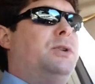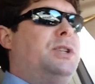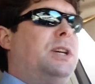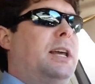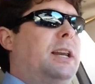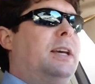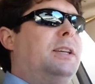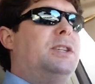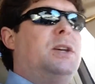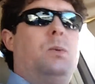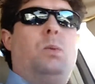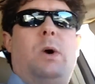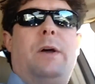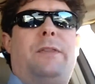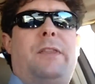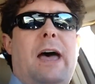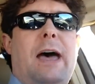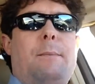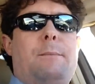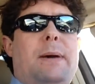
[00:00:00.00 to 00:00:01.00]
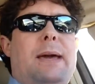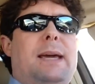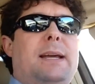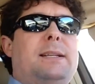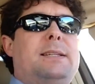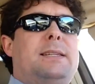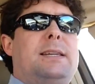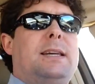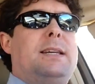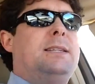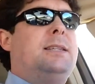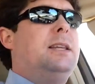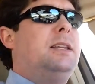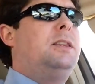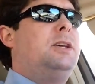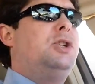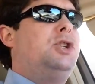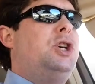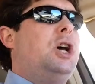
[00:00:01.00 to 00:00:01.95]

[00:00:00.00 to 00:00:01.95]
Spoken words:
sentence. And what that means is that the